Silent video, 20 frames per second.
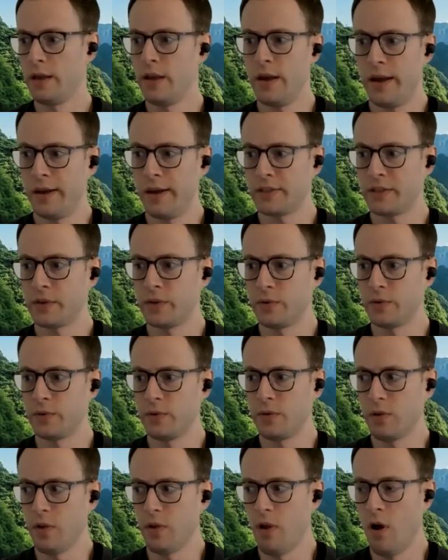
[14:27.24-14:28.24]
Yeah, so
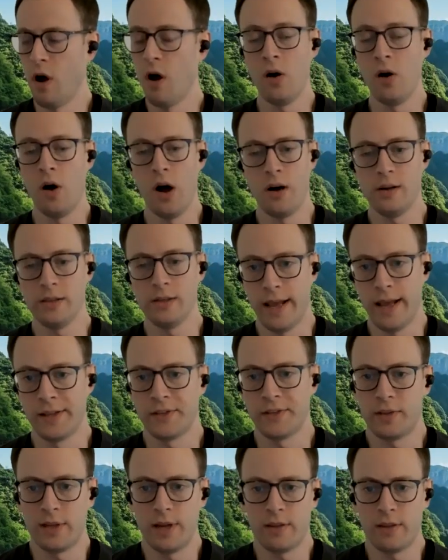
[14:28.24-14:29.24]
I'll, I'll,
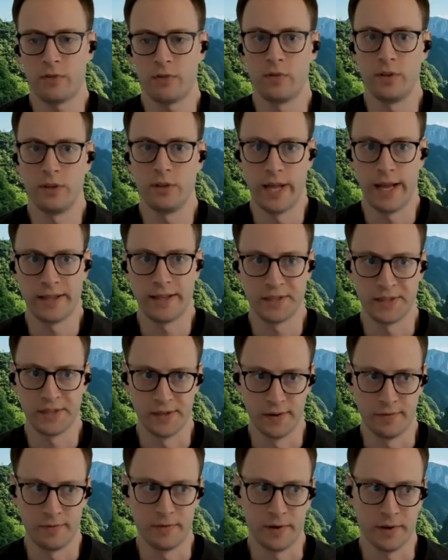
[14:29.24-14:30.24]
answer that through the lens
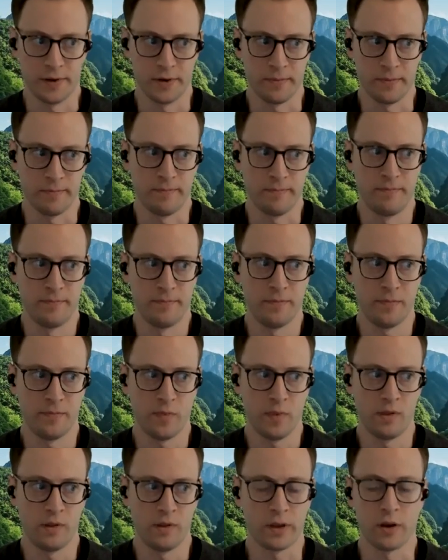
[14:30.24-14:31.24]
of um,
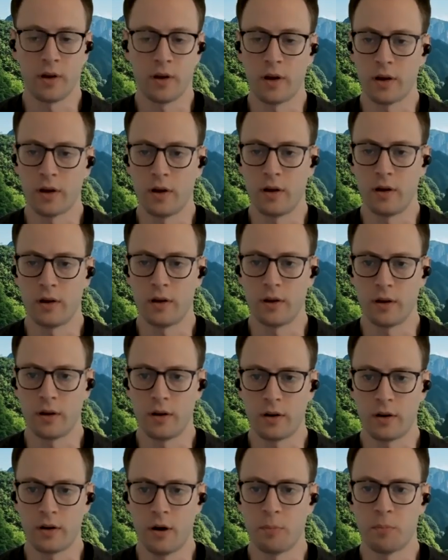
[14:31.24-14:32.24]
like a,
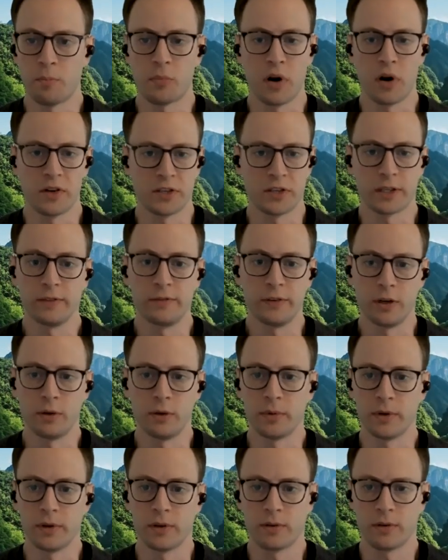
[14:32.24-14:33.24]
a, a carbon project
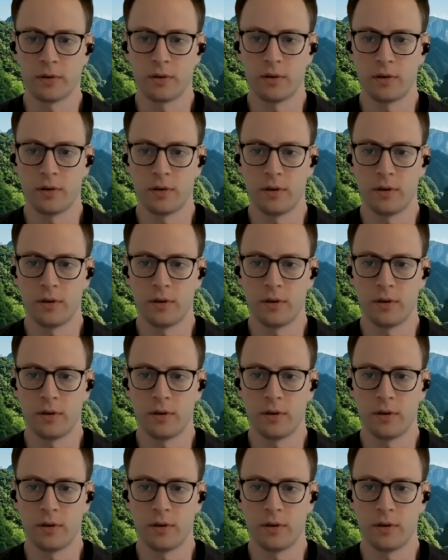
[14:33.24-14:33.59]
developer,